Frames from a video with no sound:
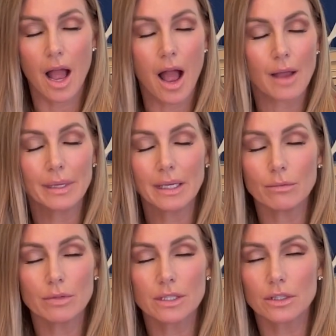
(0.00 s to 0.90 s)
I mean,
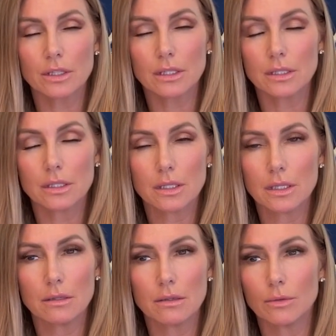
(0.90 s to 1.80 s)
it was just
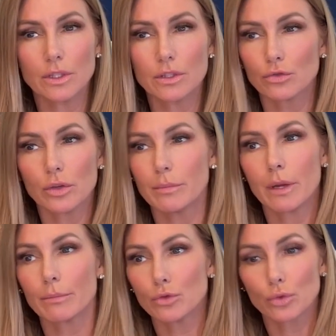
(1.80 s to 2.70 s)
it was a dream
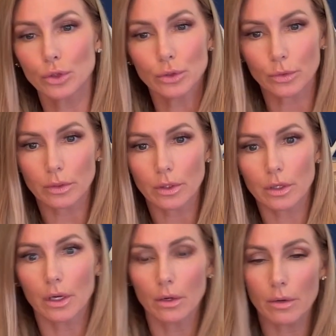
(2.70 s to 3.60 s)
come true,
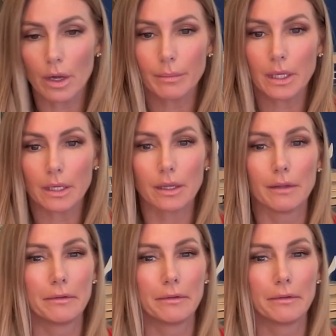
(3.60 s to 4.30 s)
I mean,